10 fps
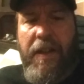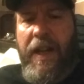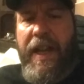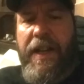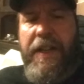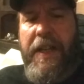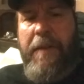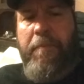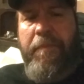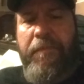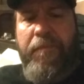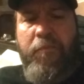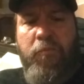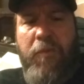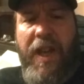And, at
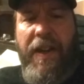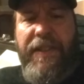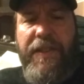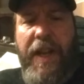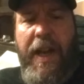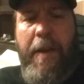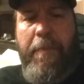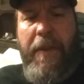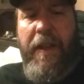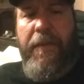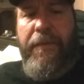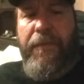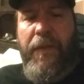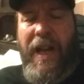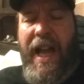the time, if
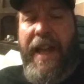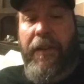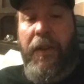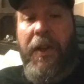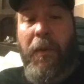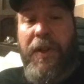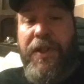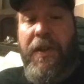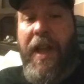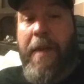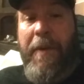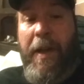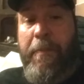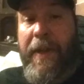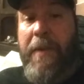I had a legal issue came
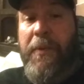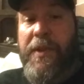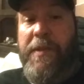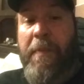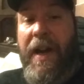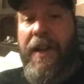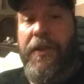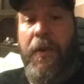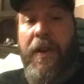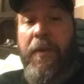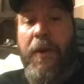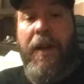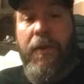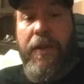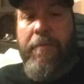up, he was my attorney of
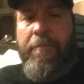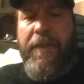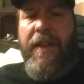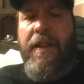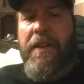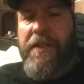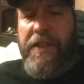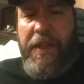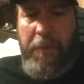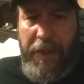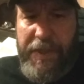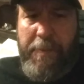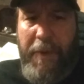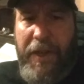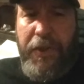record. So I said, well, this
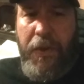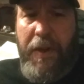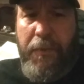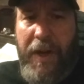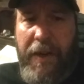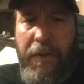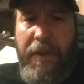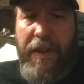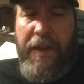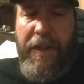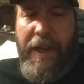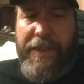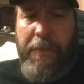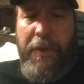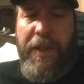is my attorney of record. I
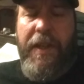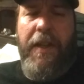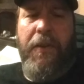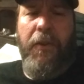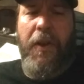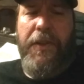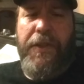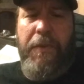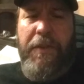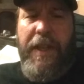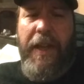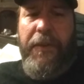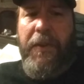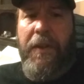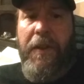said, when you get your lawsuit
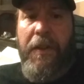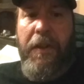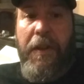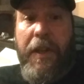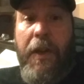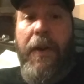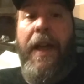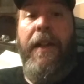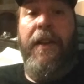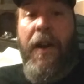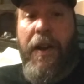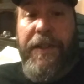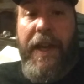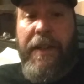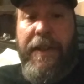together, go ahead and
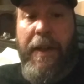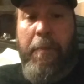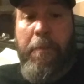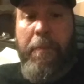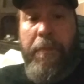contact him.